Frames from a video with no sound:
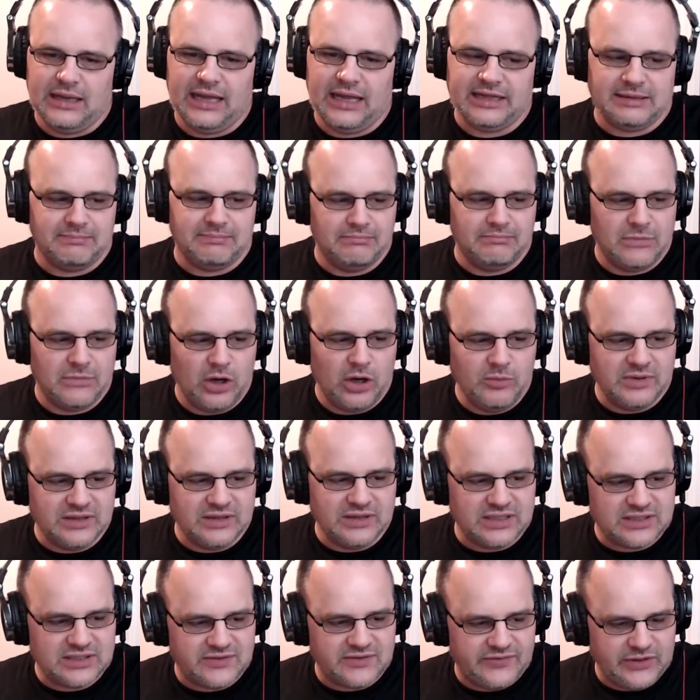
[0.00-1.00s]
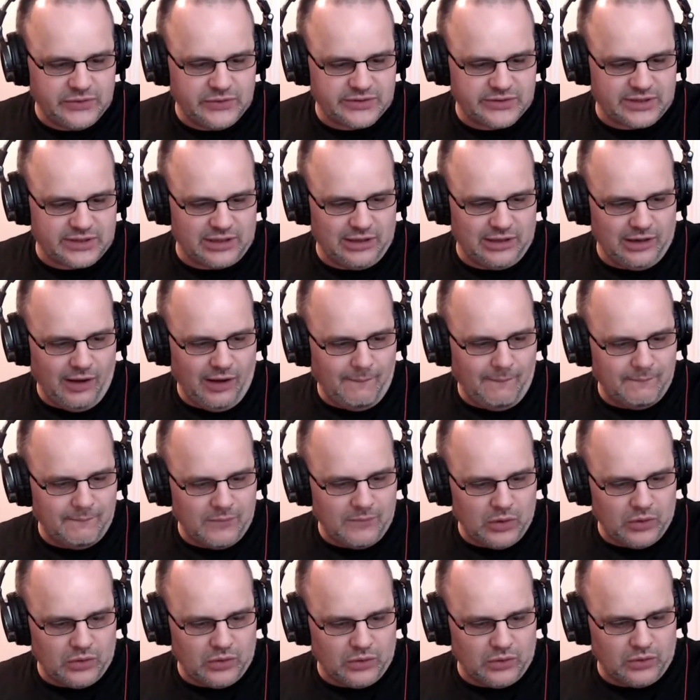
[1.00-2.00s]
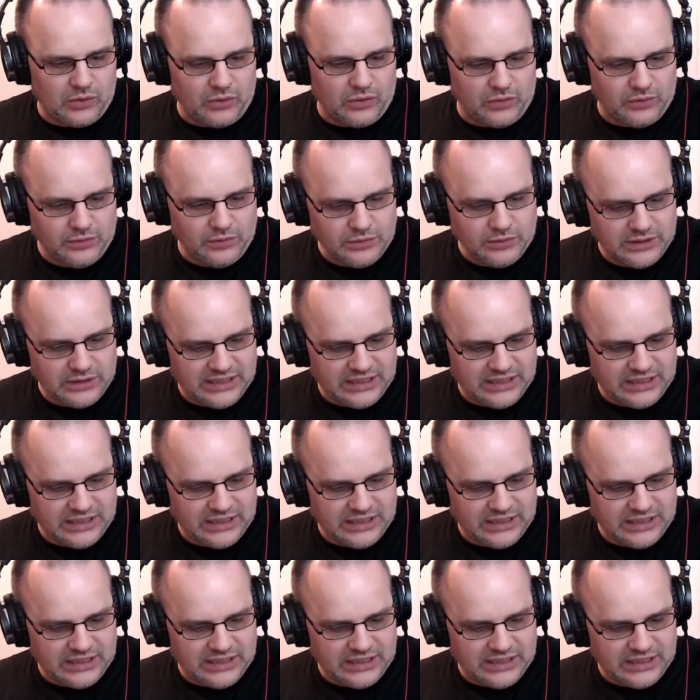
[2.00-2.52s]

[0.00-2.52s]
At the moment, this feels a lot more...